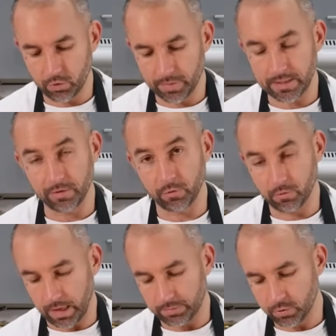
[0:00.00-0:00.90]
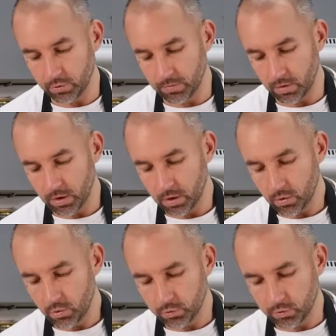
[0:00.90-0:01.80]
So here you can see he's
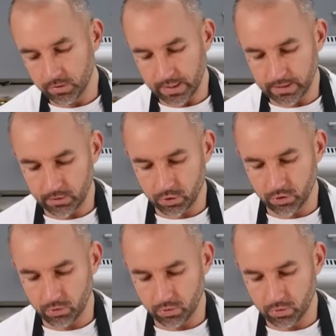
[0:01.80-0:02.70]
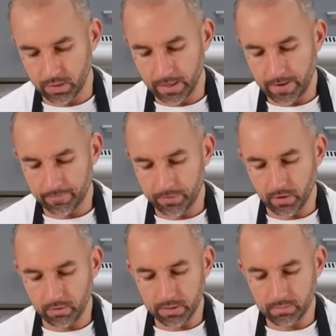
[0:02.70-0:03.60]
using 2 bowls to do this, but
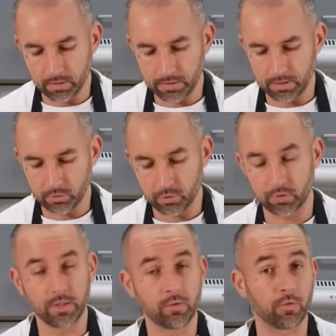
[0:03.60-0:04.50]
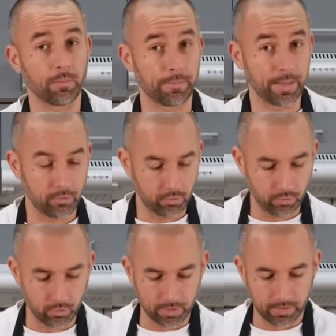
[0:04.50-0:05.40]
I recommend using 3 bowls
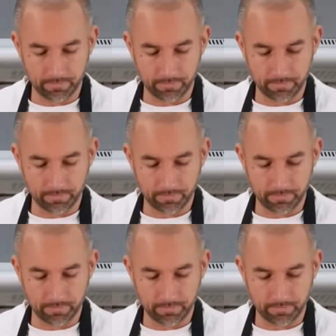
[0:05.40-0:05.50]
instead.